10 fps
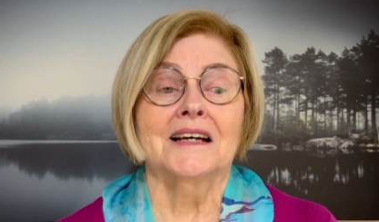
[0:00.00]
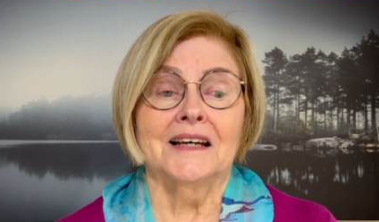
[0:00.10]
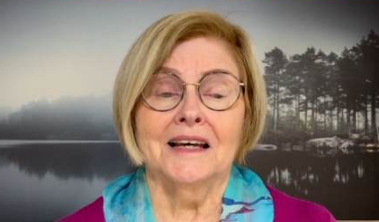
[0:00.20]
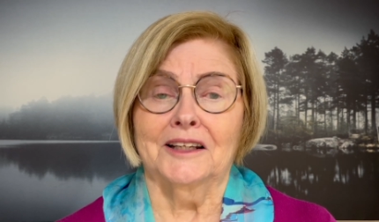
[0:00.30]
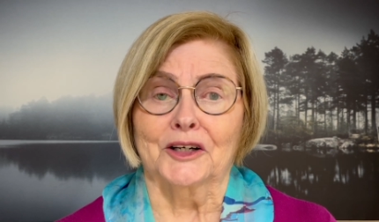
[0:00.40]

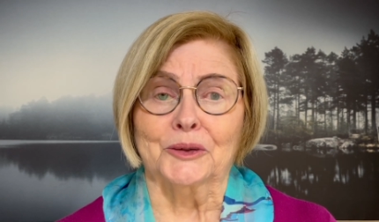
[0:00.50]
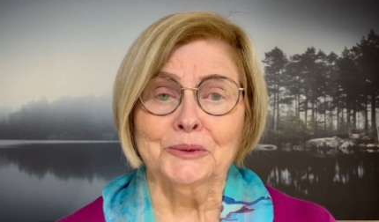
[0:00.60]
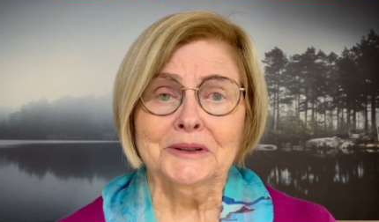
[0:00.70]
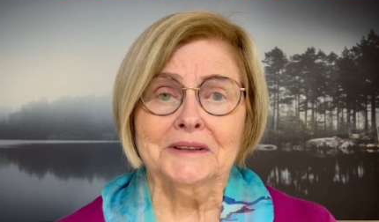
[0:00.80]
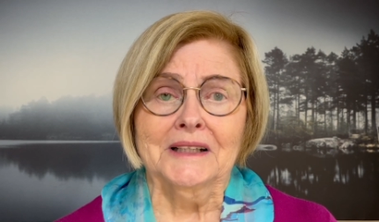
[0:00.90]
Hello,
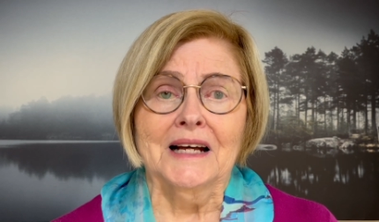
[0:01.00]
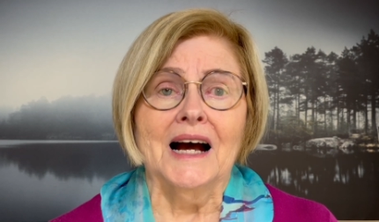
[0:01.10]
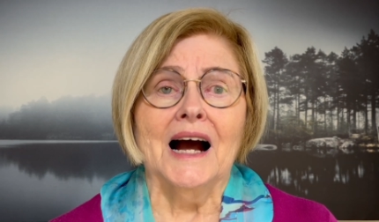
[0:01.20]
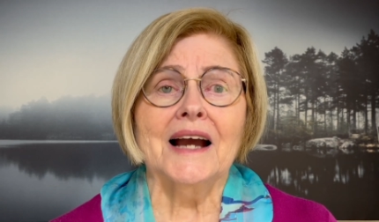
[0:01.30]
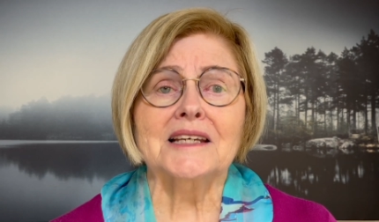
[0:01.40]

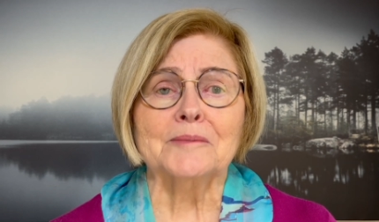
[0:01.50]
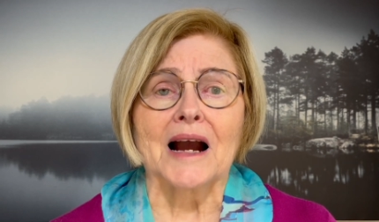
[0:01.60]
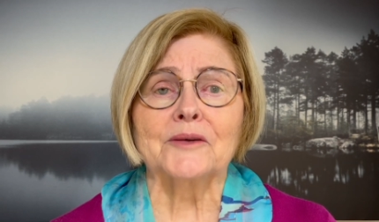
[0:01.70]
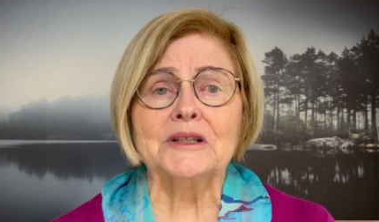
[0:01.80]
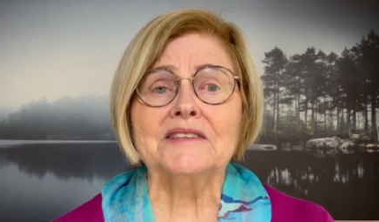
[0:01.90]
I am
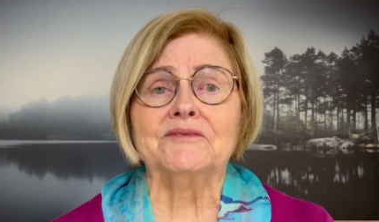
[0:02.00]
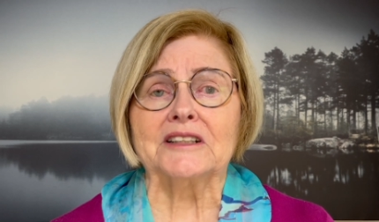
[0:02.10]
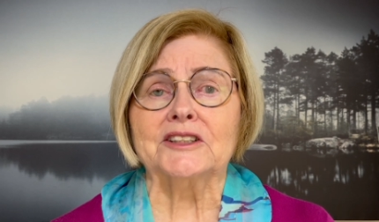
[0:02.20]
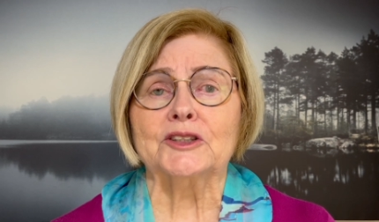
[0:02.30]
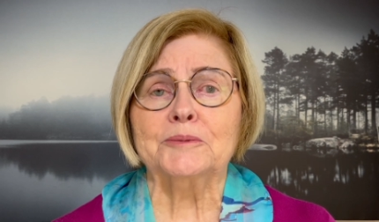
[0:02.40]
Irene
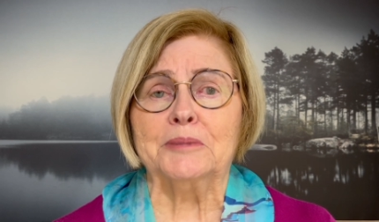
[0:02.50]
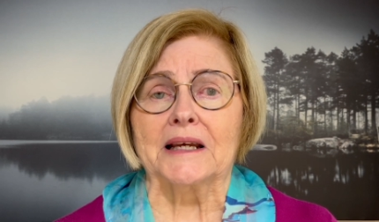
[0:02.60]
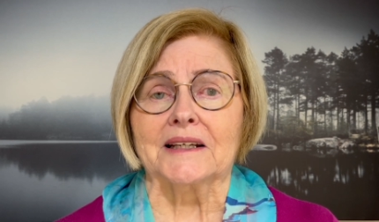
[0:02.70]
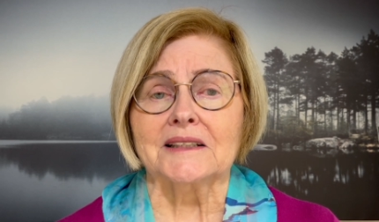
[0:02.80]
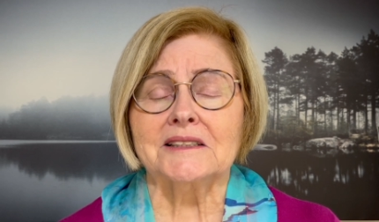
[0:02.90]
Vinyard
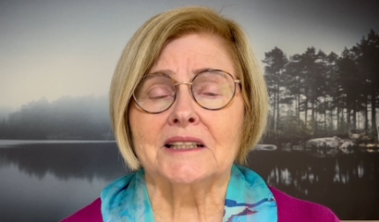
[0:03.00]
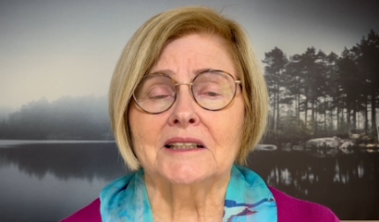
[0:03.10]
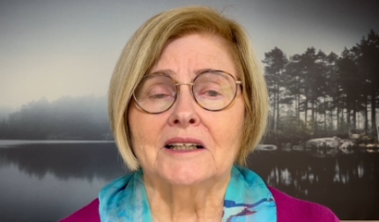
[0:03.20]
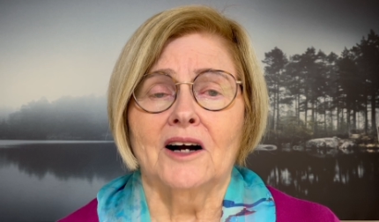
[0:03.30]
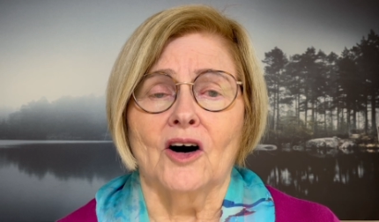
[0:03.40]
Bennett,
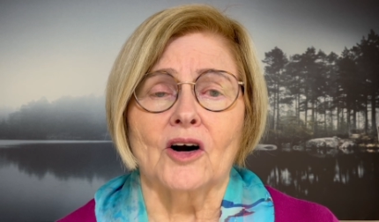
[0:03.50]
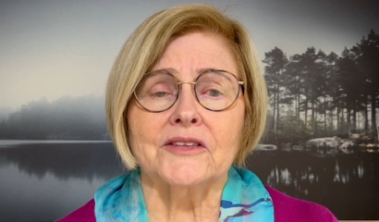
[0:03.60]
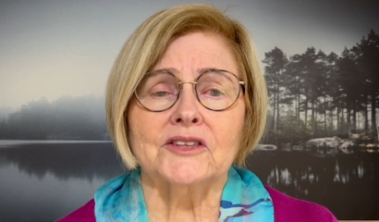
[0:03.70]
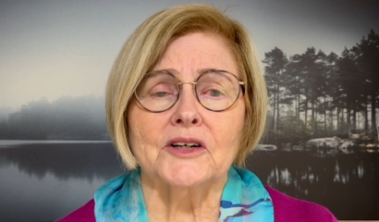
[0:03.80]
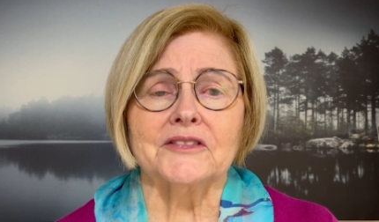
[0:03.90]

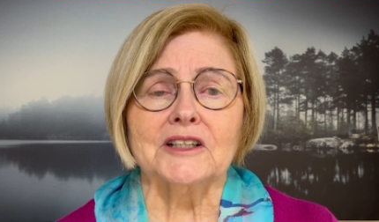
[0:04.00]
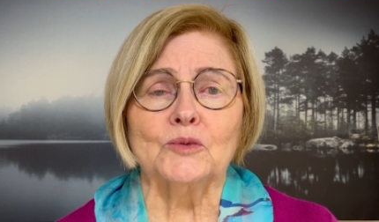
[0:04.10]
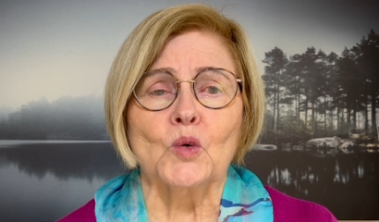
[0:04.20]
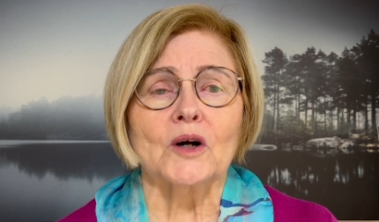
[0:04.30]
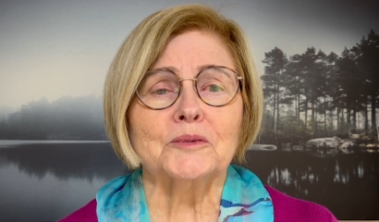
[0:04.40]
author of the
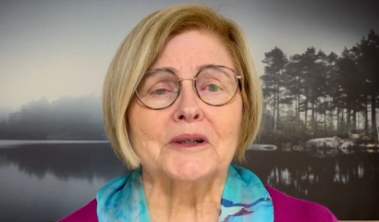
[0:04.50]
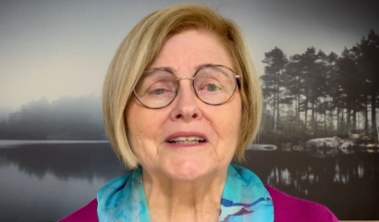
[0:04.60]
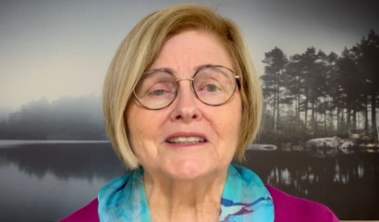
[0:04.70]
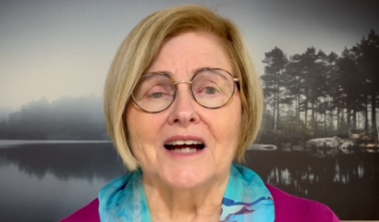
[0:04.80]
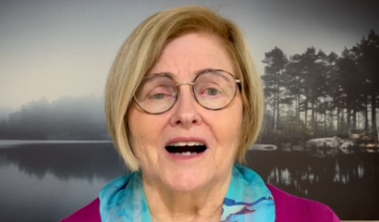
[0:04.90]
award
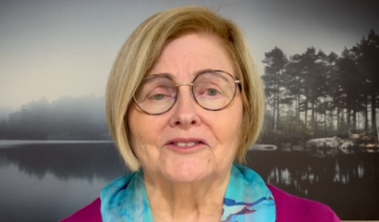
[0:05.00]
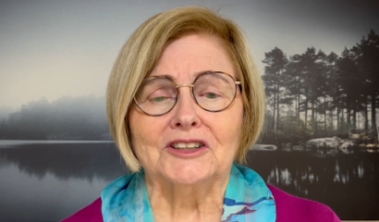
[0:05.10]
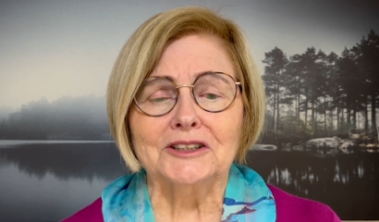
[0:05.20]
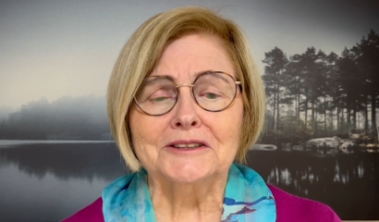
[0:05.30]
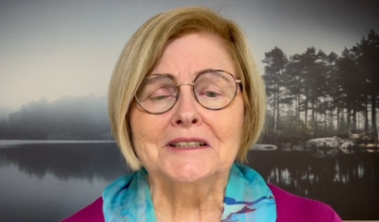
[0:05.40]
winning
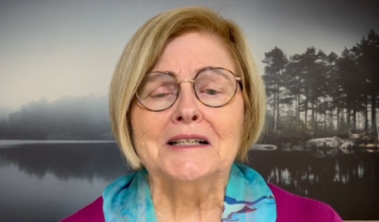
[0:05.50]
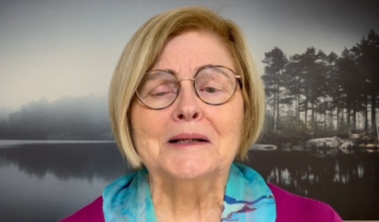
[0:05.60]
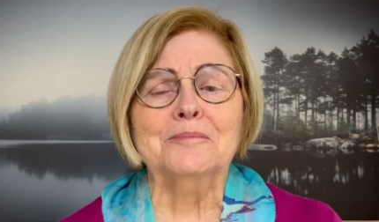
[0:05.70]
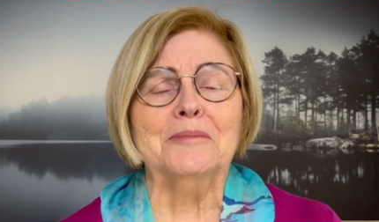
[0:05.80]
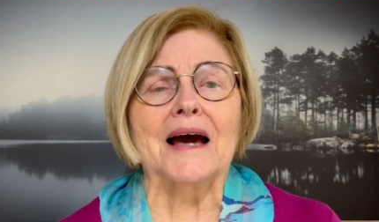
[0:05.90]
novel
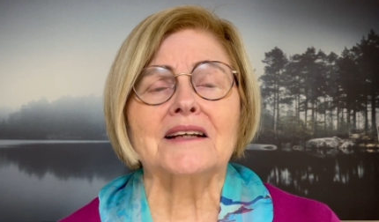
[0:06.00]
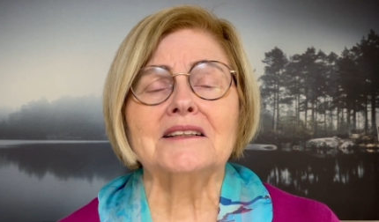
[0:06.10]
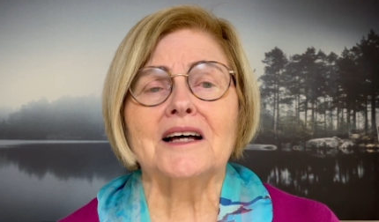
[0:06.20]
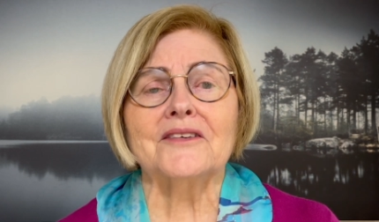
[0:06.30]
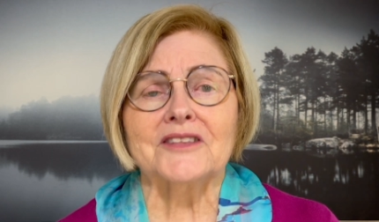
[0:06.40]
Battle
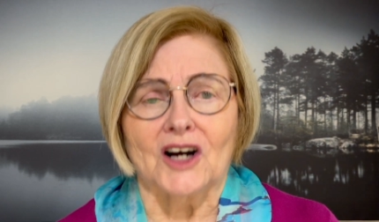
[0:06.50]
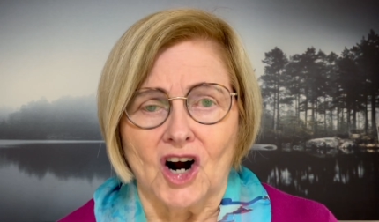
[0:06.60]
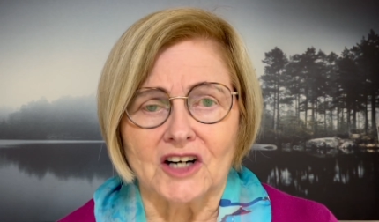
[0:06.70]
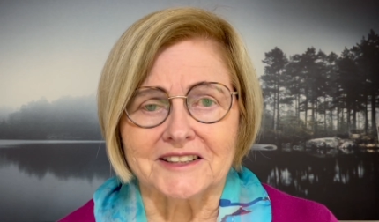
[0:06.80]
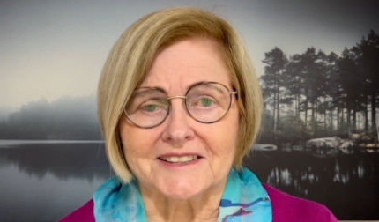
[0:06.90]
of the
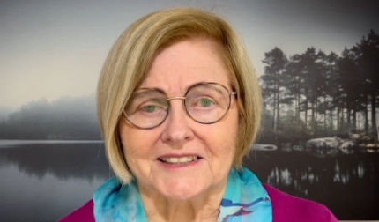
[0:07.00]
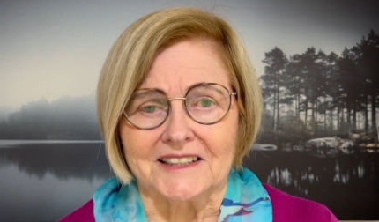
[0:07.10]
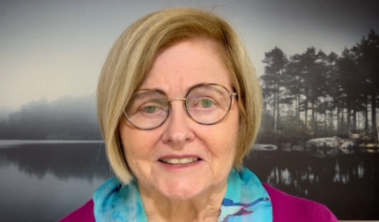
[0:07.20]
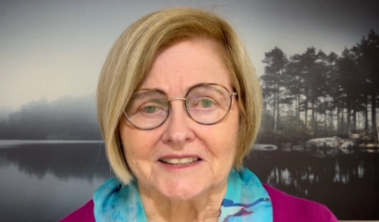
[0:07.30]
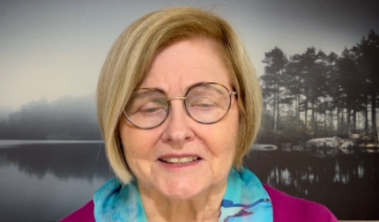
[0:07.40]

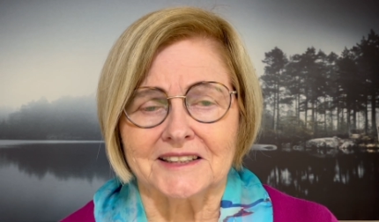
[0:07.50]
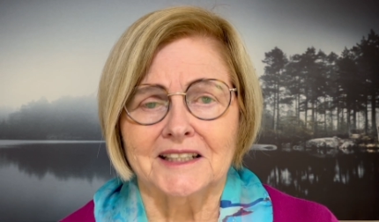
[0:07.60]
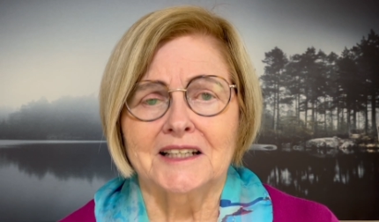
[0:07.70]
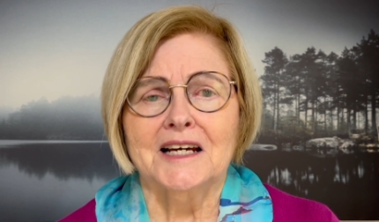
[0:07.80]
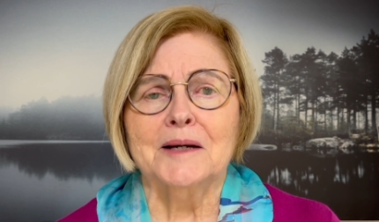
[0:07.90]
Artisans
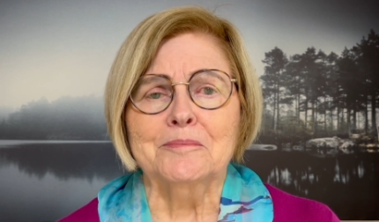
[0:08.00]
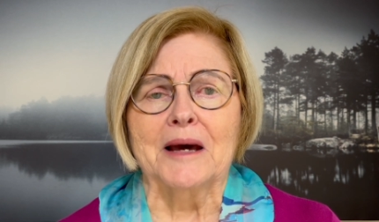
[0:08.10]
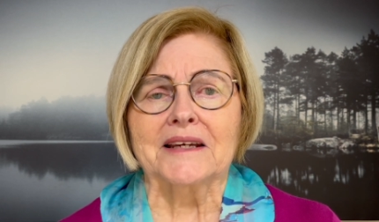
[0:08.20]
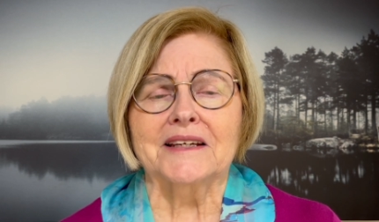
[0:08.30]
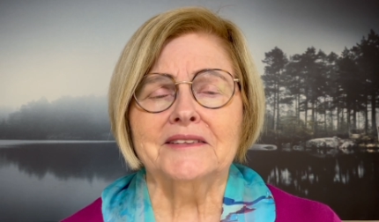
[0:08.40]

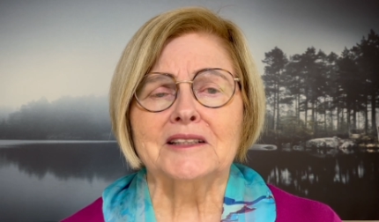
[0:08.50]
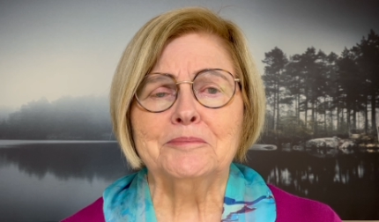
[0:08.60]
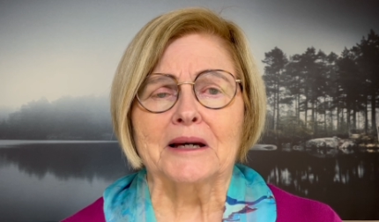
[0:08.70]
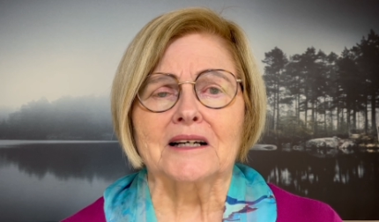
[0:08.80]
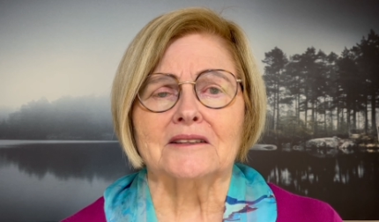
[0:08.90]
Making the
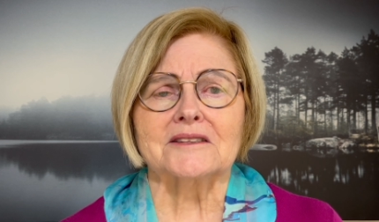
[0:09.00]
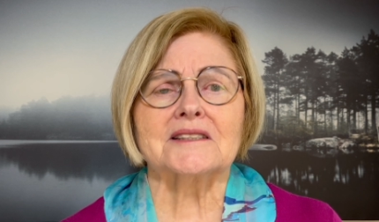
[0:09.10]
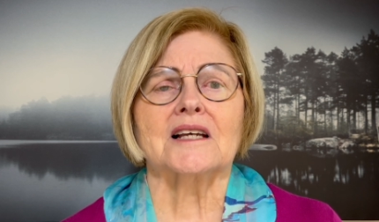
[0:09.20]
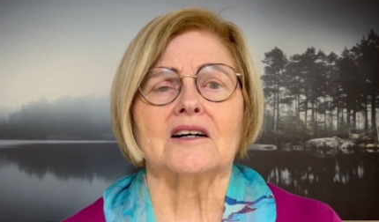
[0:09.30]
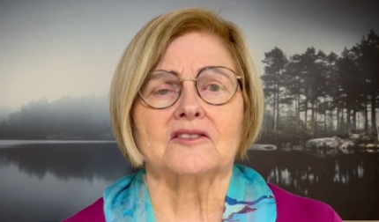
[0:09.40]
Bells
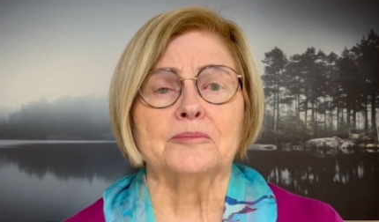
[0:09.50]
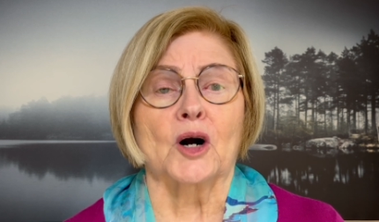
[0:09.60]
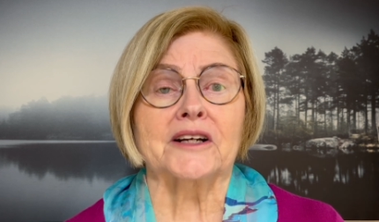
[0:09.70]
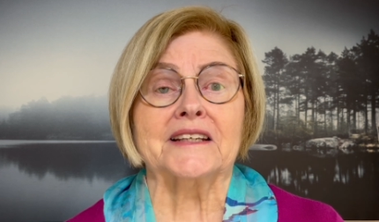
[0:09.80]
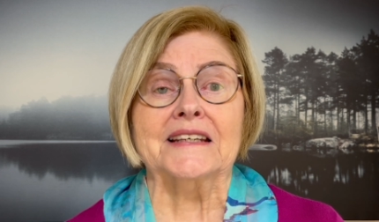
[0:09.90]
of
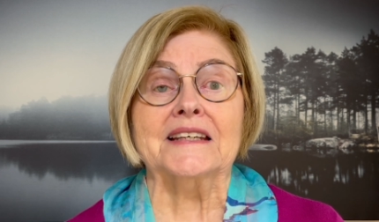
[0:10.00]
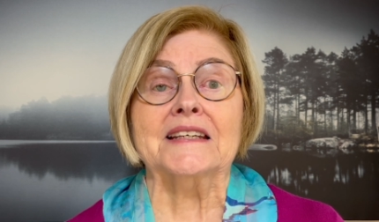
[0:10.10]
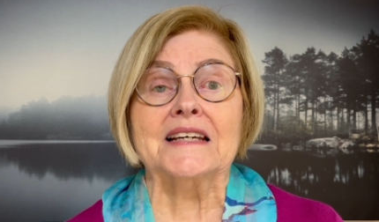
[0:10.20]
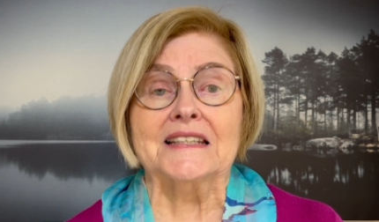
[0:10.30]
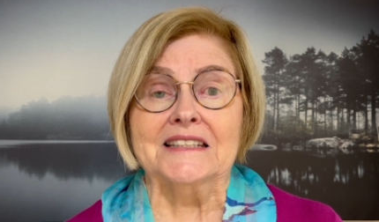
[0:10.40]

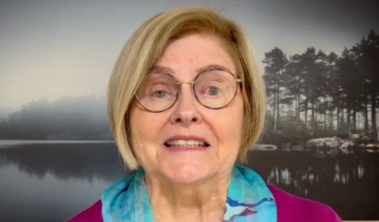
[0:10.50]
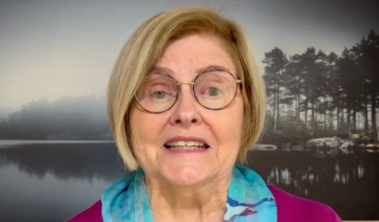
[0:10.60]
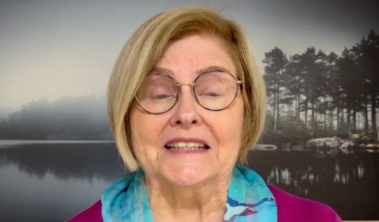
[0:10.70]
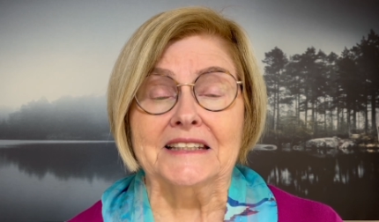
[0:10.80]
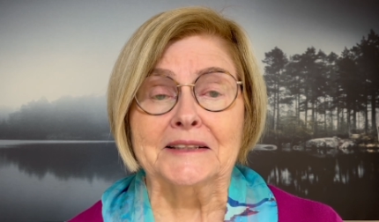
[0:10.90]
Marquis
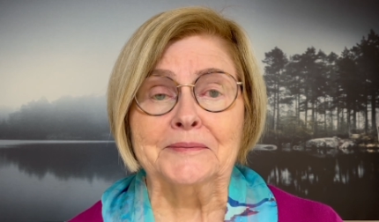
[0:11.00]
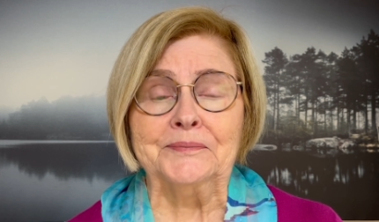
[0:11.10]
Yi.